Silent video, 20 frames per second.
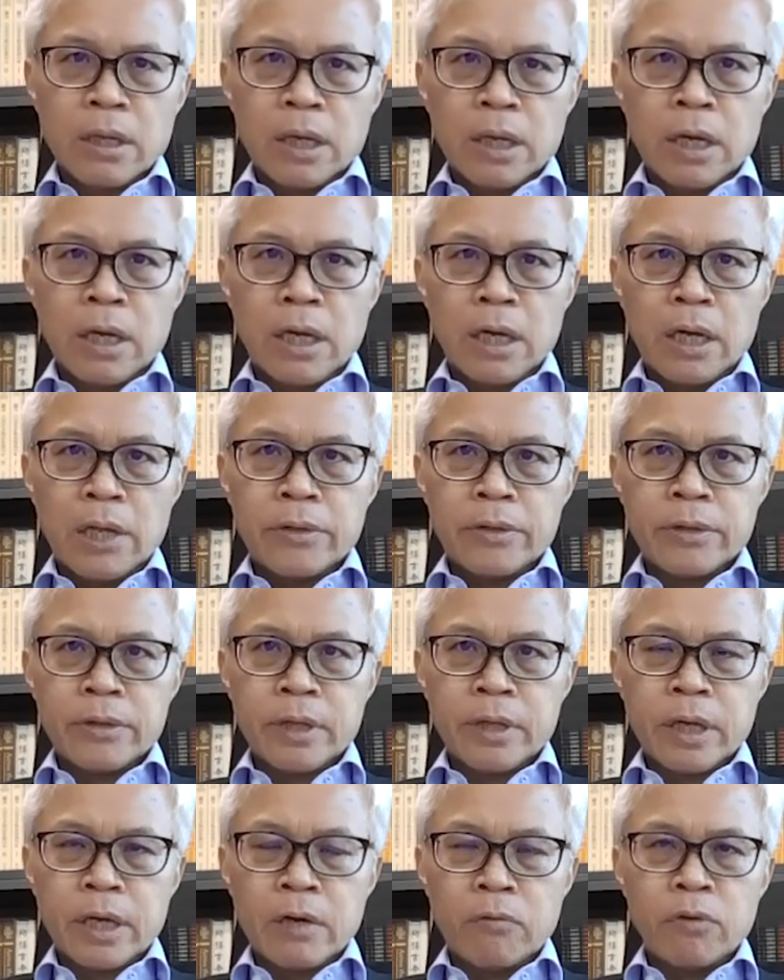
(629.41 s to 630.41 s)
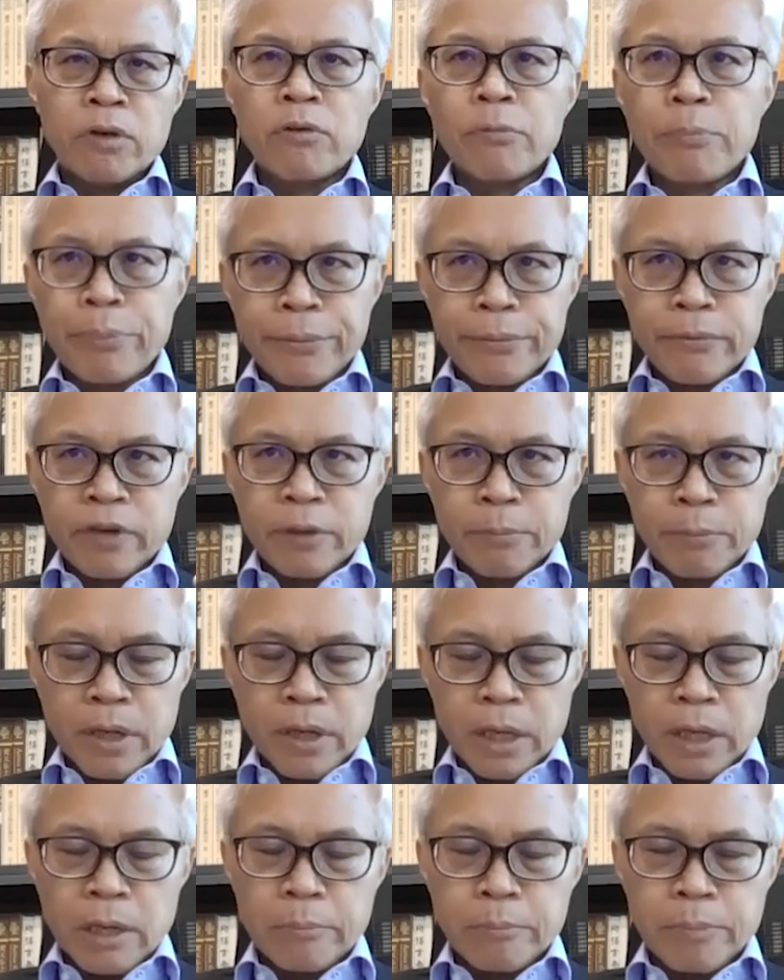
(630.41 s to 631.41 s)
And we
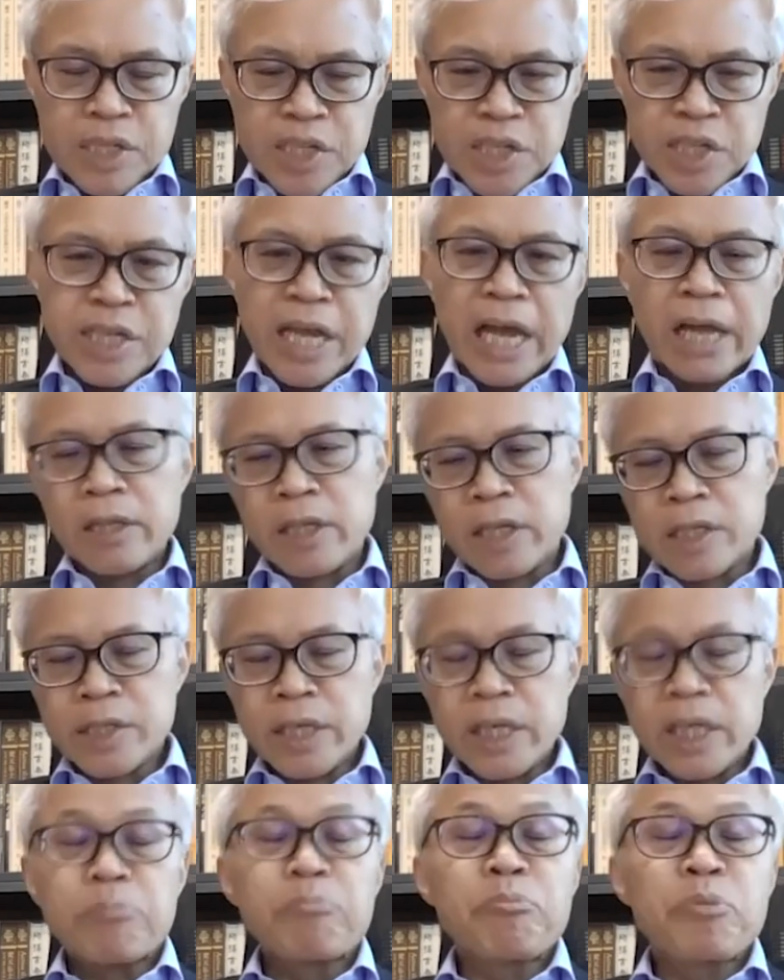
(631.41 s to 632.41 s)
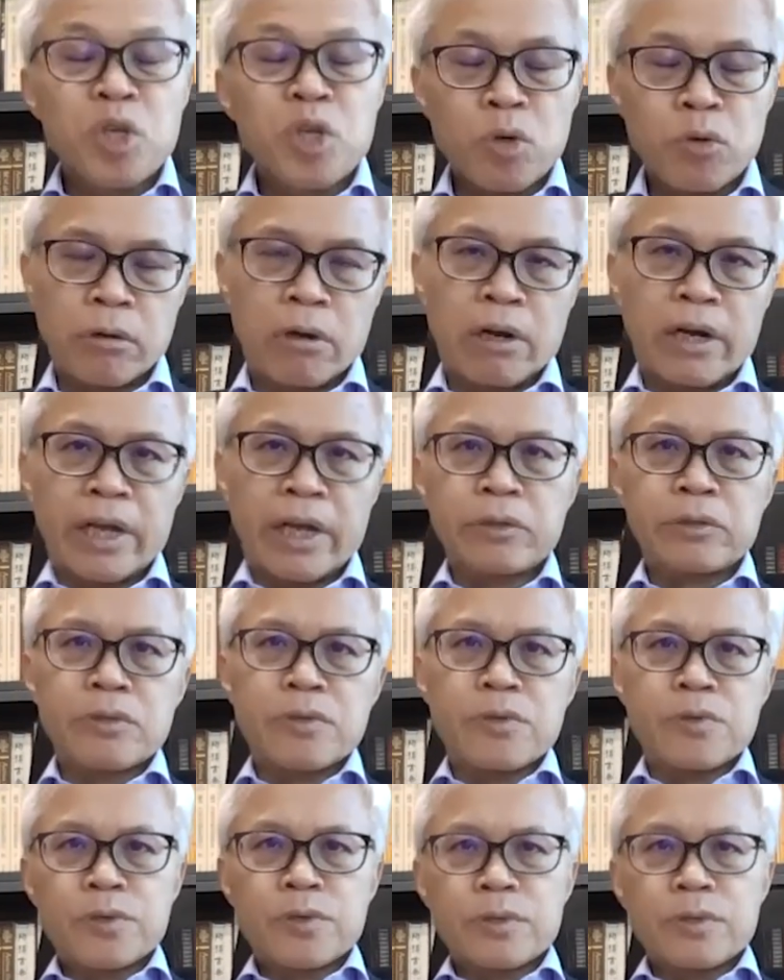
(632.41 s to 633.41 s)
present these in pure
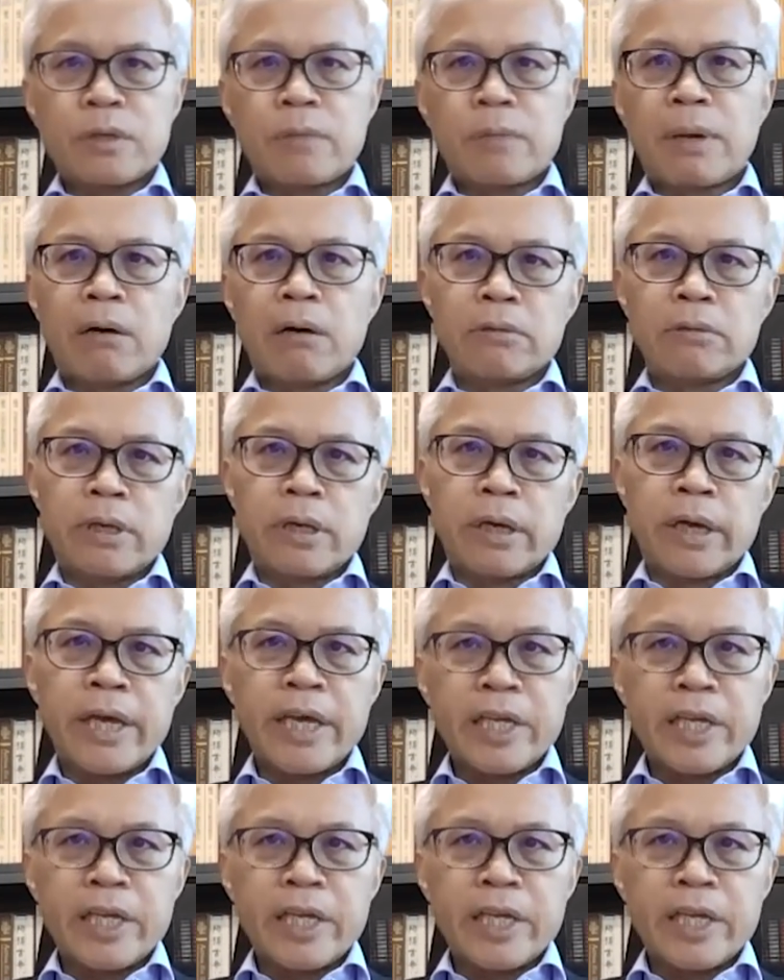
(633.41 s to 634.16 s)
collections about the